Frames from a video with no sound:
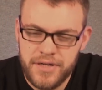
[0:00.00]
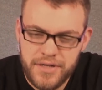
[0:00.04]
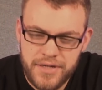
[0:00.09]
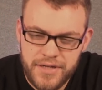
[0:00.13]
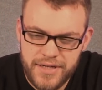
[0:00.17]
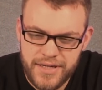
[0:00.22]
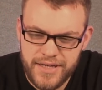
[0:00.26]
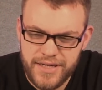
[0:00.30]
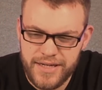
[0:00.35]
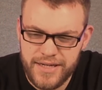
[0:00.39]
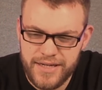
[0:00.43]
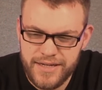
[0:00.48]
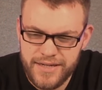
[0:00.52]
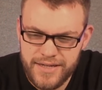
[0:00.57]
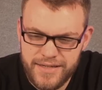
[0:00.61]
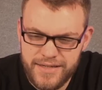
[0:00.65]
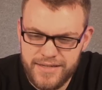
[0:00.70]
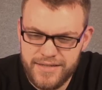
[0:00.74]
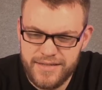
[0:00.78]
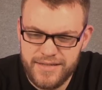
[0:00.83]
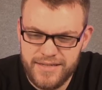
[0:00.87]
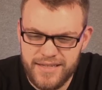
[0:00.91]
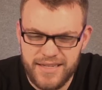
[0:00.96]
Yeah.
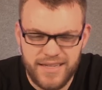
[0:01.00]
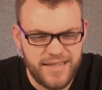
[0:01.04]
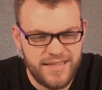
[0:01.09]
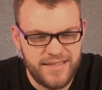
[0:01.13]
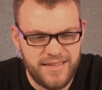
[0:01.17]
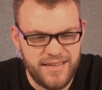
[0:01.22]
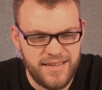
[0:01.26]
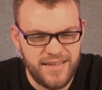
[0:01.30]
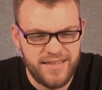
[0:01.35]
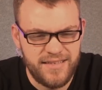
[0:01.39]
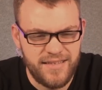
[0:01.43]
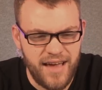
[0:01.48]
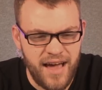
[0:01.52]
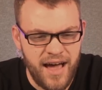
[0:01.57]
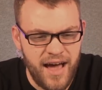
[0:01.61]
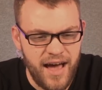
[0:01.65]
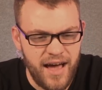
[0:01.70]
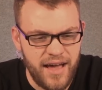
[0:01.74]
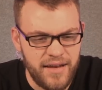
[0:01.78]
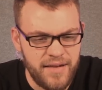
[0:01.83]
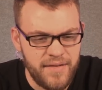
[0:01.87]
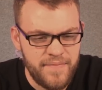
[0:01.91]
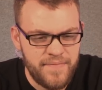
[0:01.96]
It's
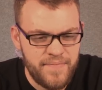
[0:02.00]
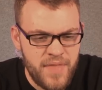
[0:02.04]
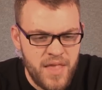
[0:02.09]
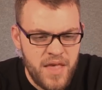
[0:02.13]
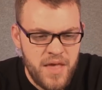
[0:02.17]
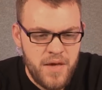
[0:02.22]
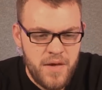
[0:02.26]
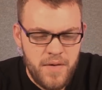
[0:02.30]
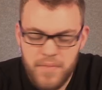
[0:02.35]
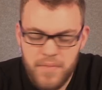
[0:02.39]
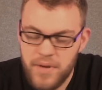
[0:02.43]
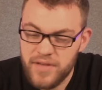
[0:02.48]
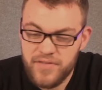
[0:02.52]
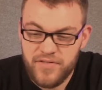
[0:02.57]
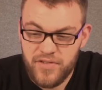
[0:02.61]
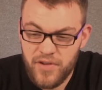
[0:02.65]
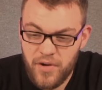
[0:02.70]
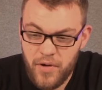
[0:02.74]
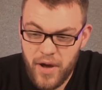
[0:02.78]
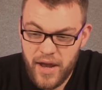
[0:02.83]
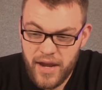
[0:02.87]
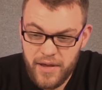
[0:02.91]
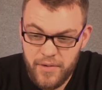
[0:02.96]
odd. But
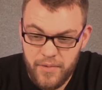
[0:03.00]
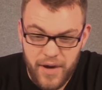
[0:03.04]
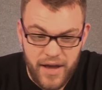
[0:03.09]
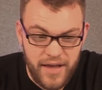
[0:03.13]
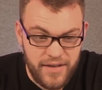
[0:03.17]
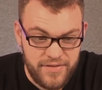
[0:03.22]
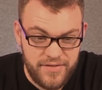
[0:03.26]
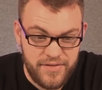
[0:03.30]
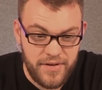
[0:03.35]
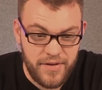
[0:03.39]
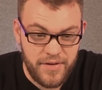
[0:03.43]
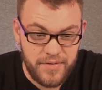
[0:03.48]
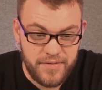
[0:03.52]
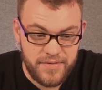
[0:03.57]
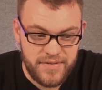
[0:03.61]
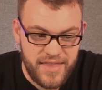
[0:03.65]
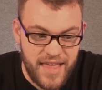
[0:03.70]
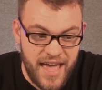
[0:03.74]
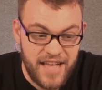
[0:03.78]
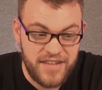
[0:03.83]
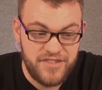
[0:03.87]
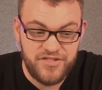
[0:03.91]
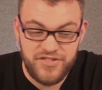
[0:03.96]
so anyways, dude,
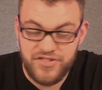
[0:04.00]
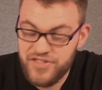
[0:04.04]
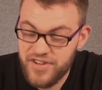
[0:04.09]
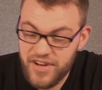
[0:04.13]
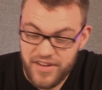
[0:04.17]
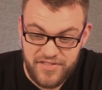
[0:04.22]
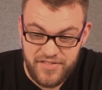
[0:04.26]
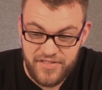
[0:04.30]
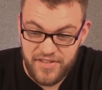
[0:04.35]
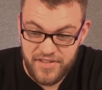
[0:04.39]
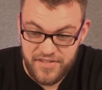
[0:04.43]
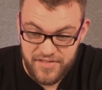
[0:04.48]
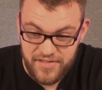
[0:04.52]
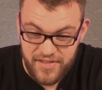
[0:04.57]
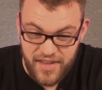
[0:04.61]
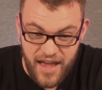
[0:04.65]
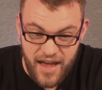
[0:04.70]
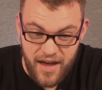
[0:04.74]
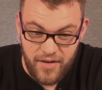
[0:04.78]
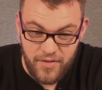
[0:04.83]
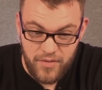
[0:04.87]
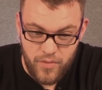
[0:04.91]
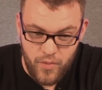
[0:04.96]
that's Justice
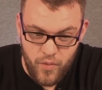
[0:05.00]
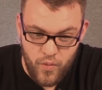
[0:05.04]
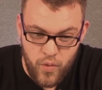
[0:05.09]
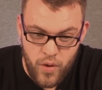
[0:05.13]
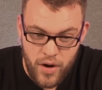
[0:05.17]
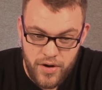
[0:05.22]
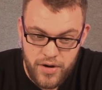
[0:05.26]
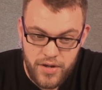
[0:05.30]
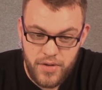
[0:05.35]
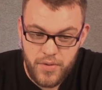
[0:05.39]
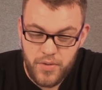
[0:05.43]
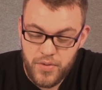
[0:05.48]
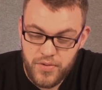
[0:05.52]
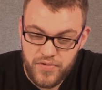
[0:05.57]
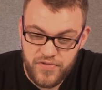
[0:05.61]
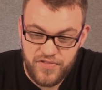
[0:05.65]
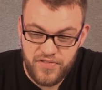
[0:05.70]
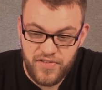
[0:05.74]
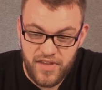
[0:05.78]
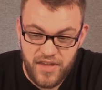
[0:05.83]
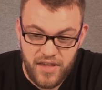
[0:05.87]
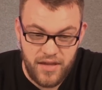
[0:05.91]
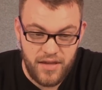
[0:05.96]
down. Where do you
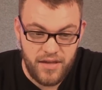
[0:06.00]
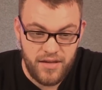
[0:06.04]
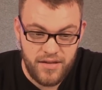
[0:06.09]
see